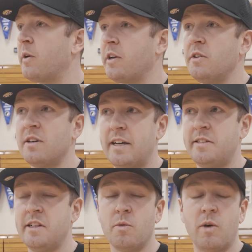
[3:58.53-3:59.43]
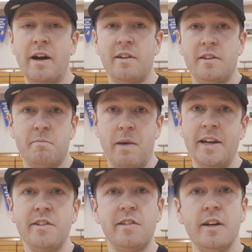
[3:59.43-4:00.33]
weren't utilizing wireless
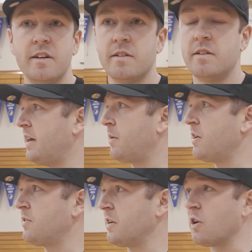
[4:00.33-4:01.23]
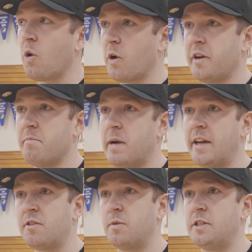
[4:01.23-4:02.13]
mics here. They were using corded
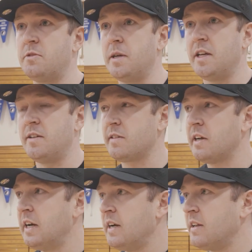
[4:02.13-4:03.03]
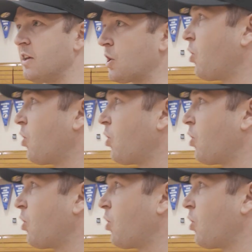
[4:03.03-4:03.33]
mics, which means the